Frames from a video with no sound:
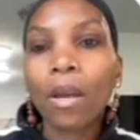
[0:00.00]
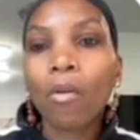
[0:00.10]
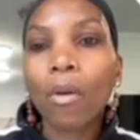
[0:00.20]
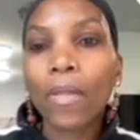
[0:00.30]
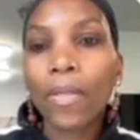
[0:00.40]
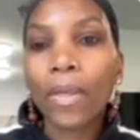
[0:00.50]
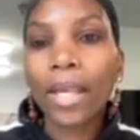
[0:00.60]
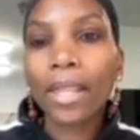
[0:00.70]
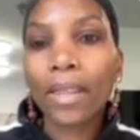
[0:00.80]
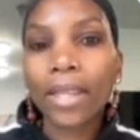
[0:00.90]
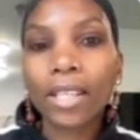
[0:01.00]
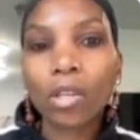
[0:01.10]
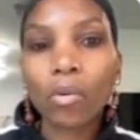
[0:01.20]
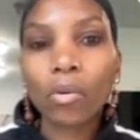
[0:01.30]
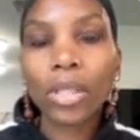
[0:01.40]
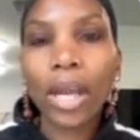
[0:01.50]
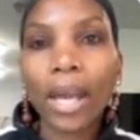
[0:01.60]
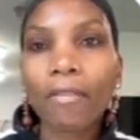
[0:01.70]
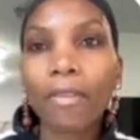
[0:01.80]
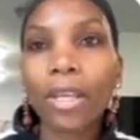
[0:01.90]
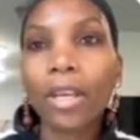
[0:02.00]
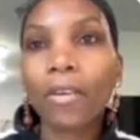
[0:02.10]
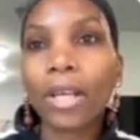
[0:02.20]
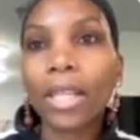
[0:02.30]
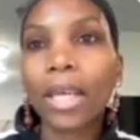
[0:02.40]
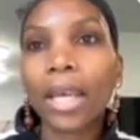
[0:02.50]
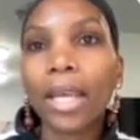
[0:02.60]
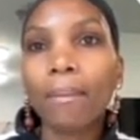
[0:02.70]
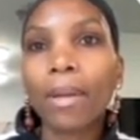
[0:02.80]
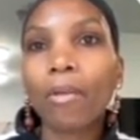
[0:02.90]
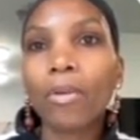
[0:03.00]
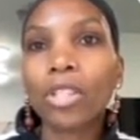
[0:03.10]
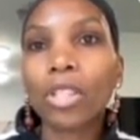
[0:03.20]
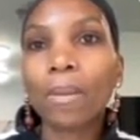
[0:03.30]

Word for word: One thing that they don't have here in the email, which is